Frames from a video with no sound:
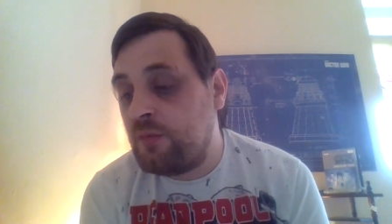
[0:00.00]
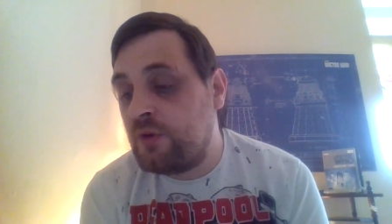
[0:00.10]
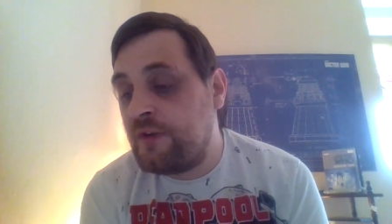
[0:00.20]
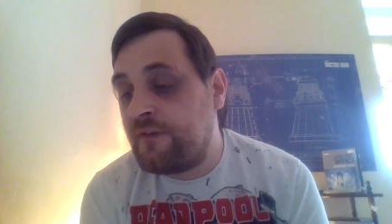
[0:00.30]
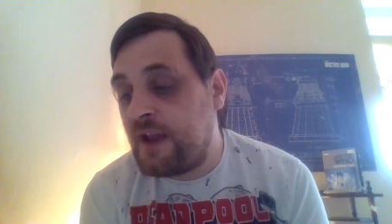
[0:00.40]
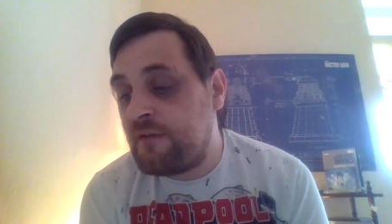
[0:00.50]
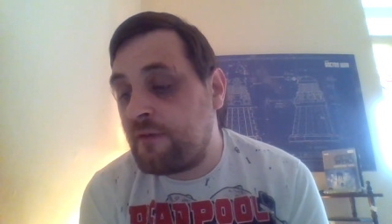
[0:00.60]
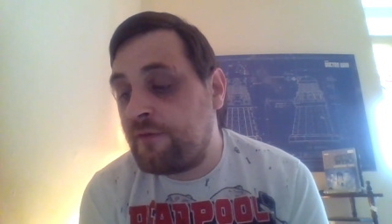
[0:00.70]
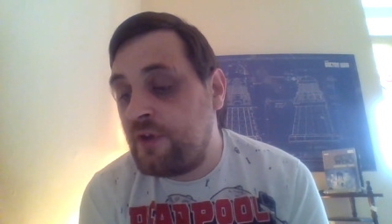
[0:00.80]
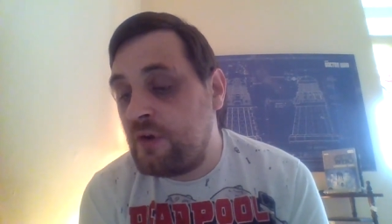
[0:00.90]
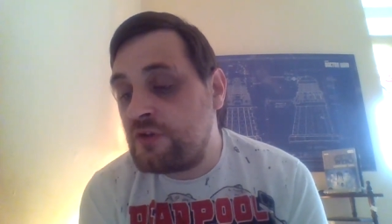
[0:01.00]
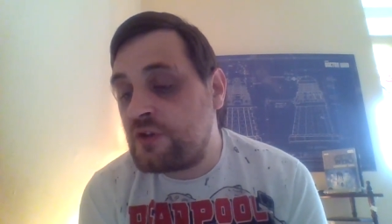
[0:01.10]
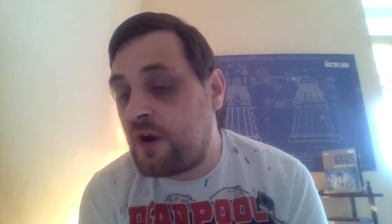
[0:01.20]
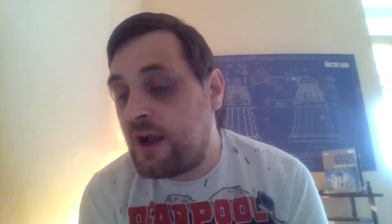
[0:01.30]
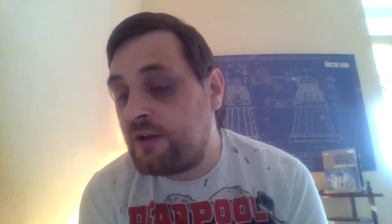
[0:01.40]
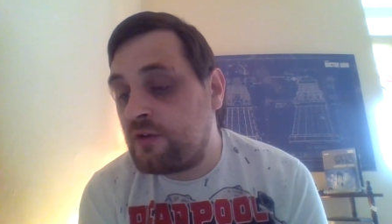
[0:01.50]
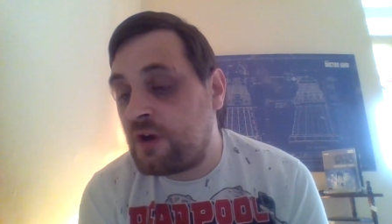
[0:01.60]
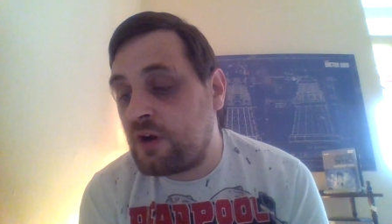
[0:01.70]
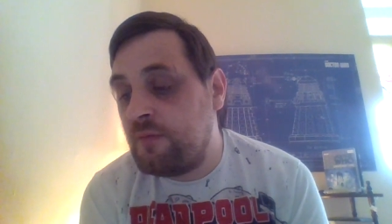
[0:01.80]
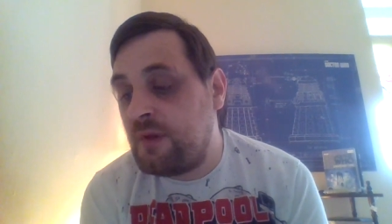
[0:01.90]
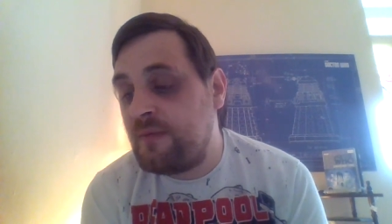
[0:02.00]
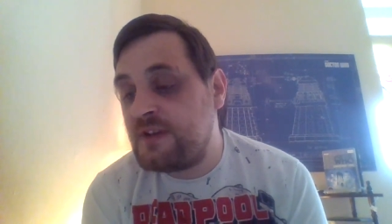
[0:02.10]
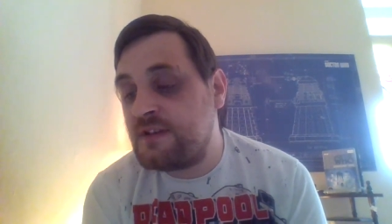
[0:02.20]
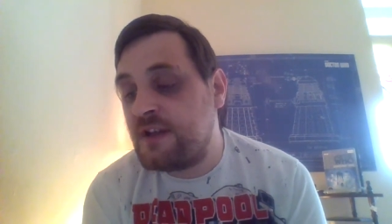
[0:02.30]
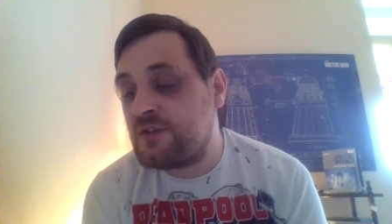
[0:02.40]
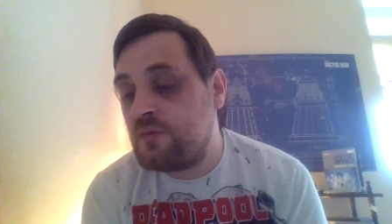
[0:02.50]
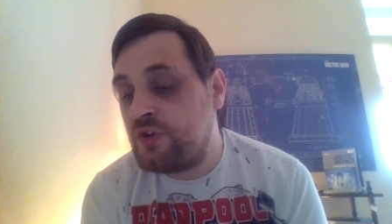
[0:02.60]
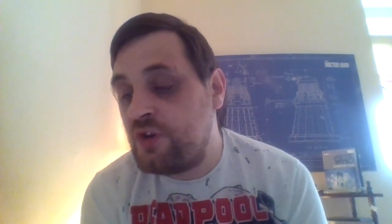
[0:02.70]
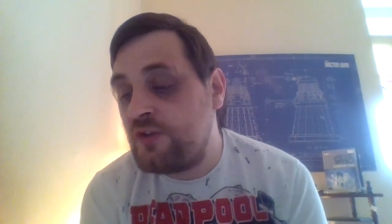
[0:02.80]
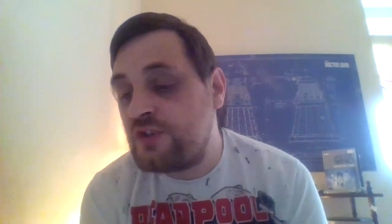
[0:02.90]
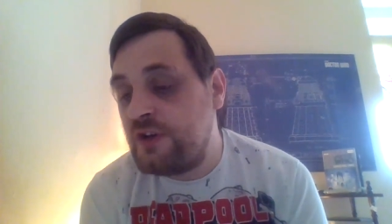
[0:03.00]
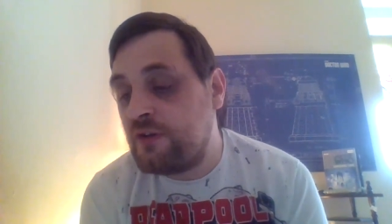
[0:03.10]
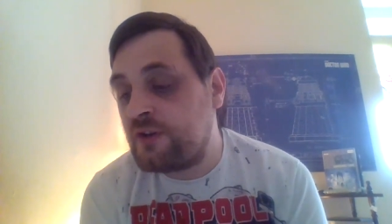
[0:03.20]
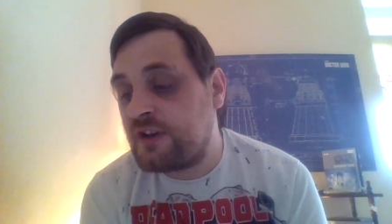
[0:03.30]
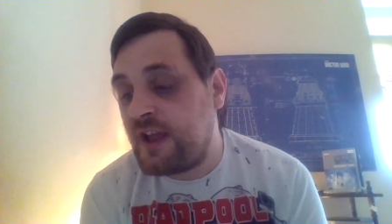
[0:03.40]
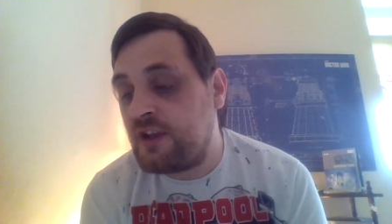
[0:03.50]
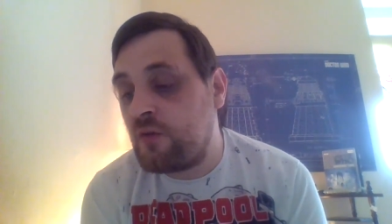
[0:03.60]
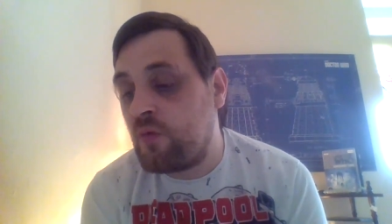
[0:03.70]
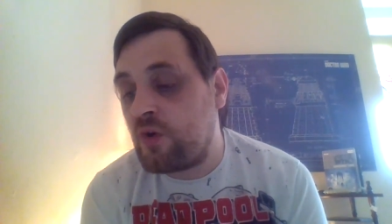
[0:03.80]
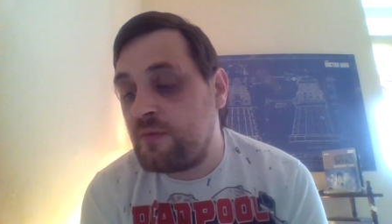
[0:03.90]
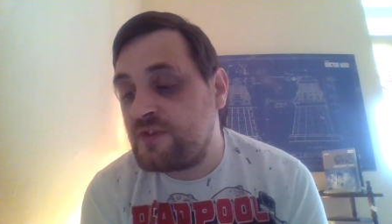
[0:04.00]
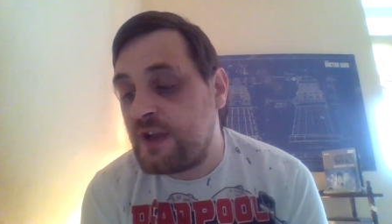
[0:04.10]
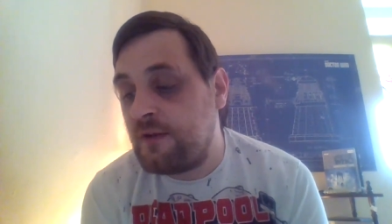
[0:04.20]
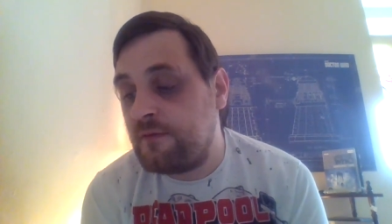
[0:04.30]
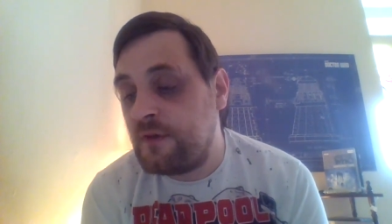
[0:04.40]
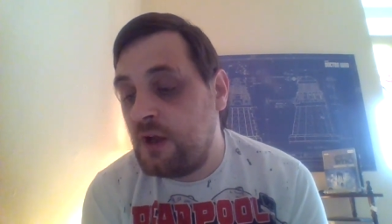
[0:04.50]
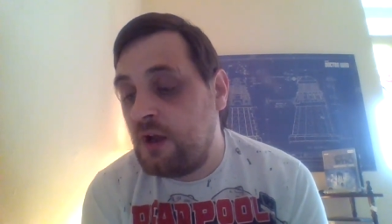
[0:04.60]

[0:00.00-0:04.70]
but if they refused or had other commitments, Dicks would usually undertake the work himself